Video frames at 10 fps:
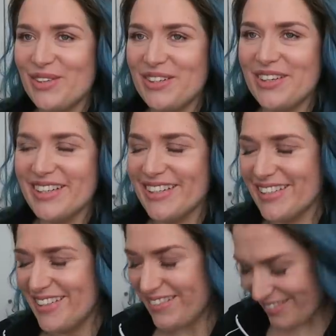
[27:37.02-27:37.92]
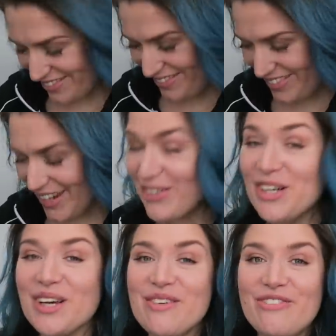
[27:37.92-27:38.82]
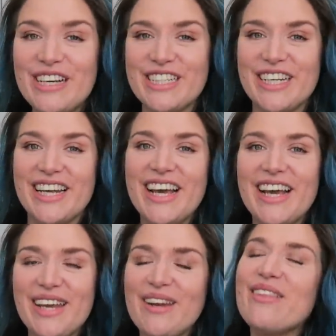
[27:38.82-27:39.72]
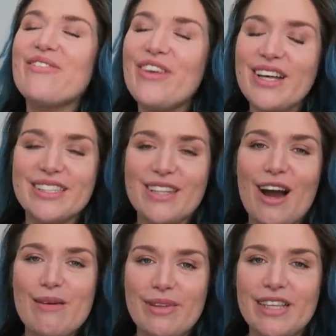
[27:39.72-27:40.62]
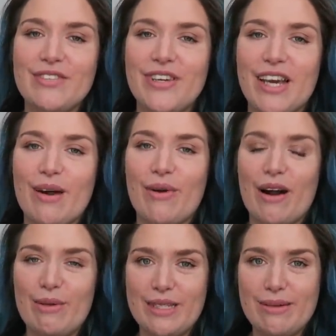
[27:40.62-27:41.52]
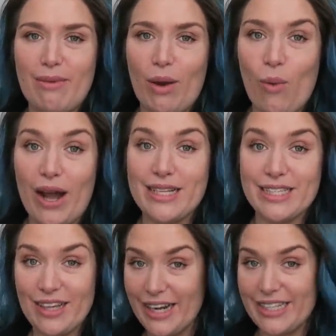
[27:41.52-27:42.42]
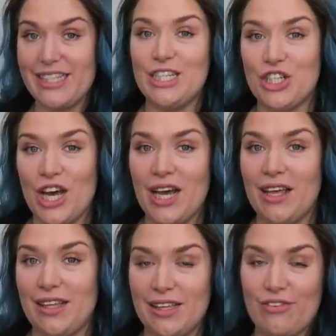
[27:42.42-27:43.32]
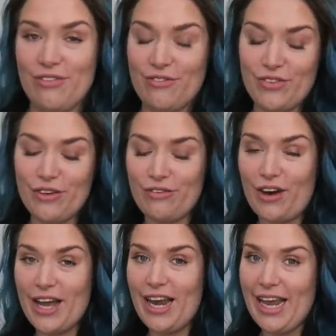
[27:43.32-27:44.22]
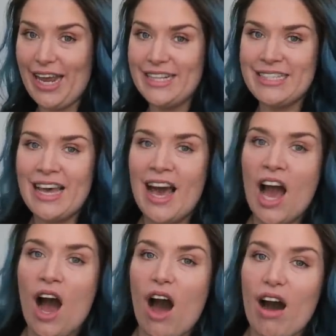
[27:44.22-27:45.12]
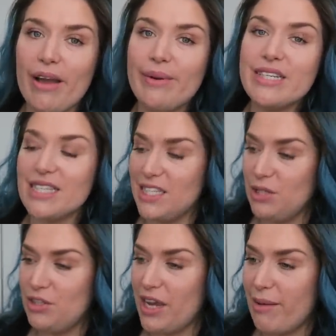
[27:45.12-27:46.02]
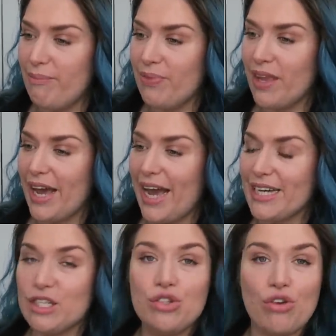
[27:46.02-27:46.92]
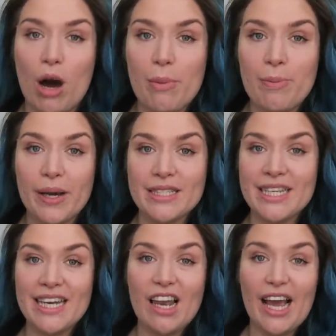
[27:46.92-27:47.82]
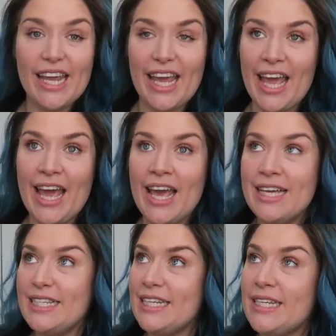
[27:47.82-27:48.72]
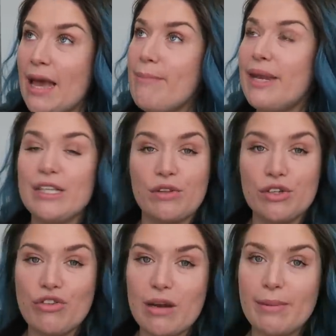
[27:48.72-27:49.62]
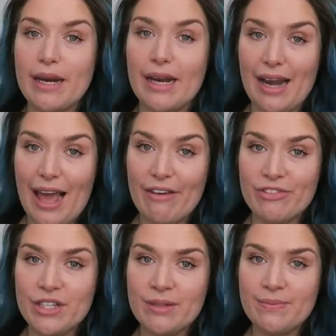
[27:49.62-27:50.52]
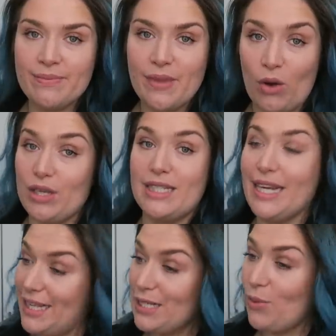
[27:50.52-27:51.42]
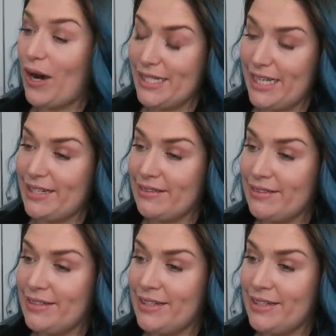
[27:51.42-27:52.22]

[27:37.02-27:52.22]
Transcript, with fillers: I've got to I've got a confession. You know the first time in this video where I was in my white psych t-shirt and the, the fire leggings, I went to the new gym, had a strop because I didn't like it, did 10 minutes on the treadmill and left. Honestly, that's what I did.